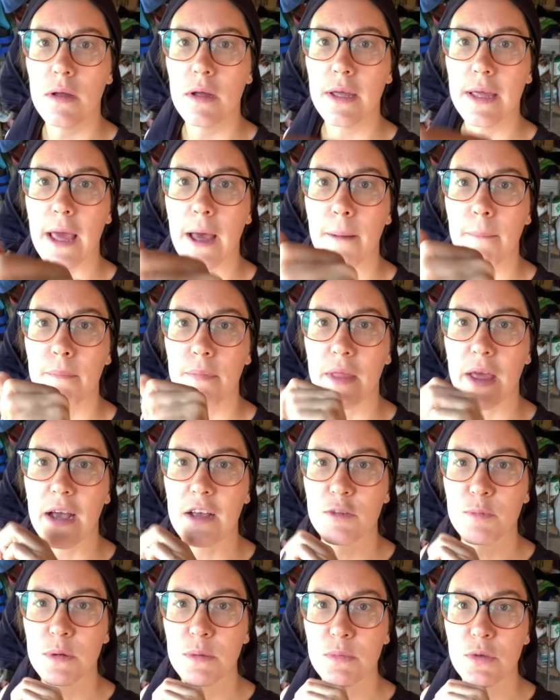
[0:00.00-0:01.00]
yeah,
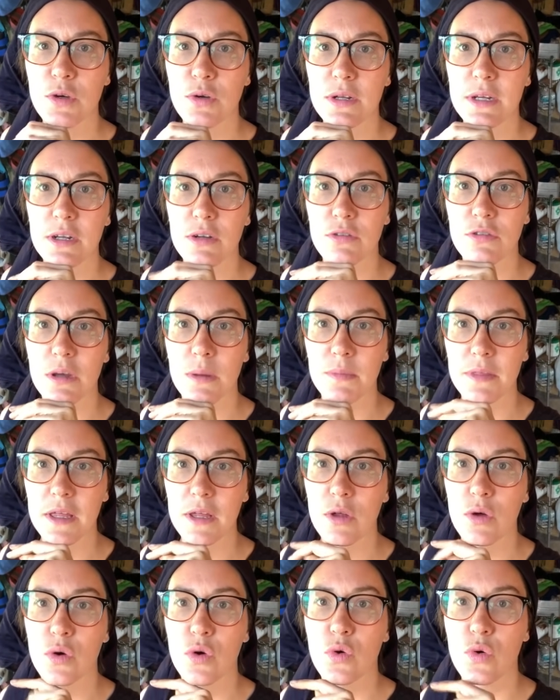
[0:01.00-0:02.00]
has been muting or
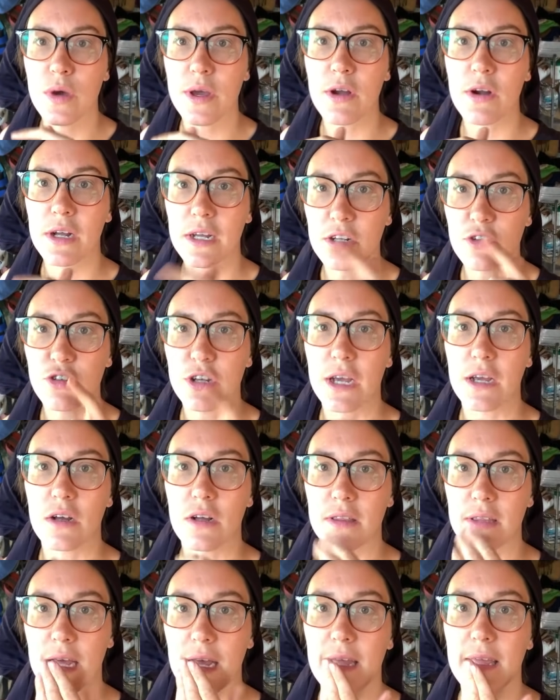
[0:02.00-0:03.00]
something. Who here can check
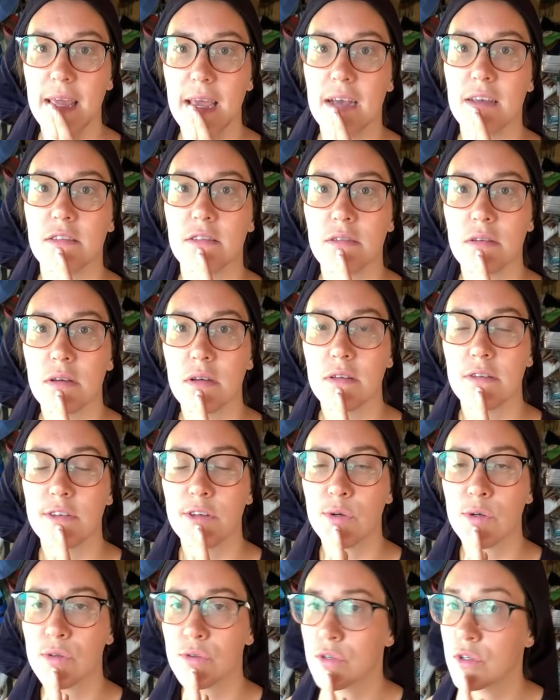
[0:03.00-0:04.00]
on that? Yes.
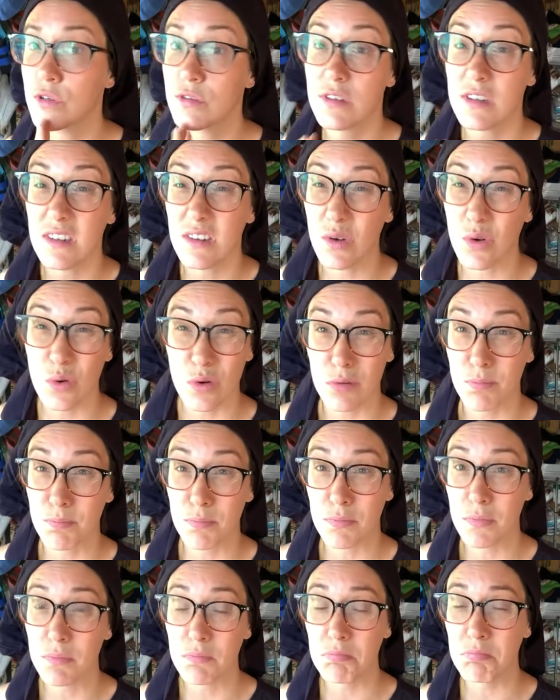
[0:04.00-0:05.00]
Sarah Thurston, or
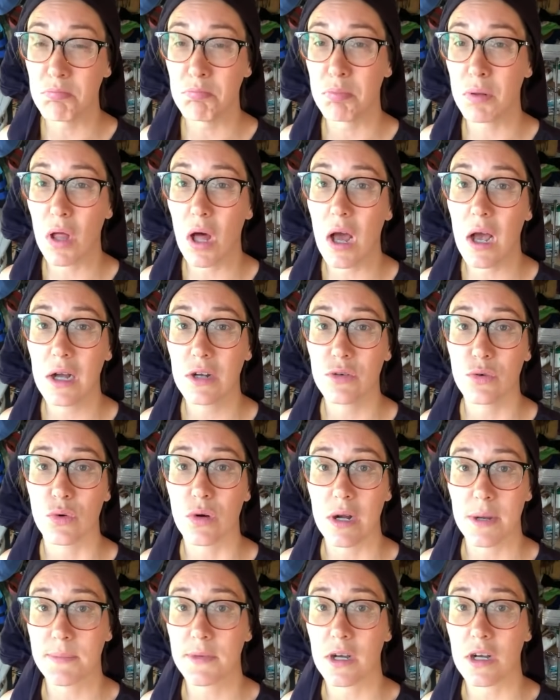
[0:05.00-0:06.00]
blocked,
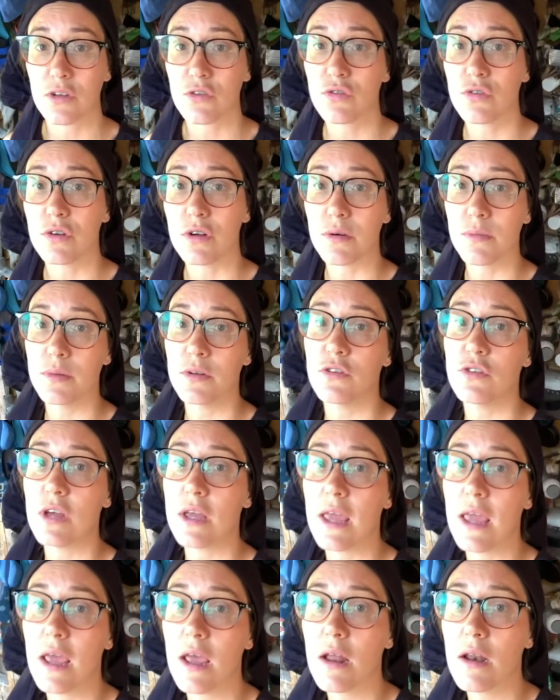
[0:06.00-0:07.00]
or I'm not sure, but she
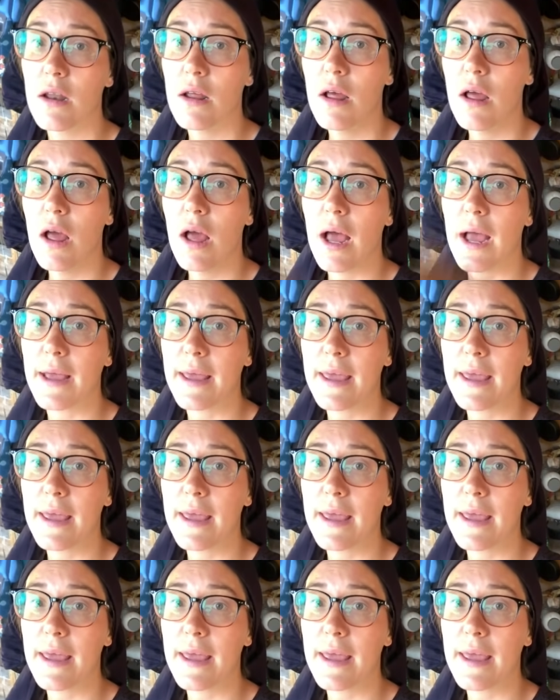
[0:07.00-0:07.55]
can't, I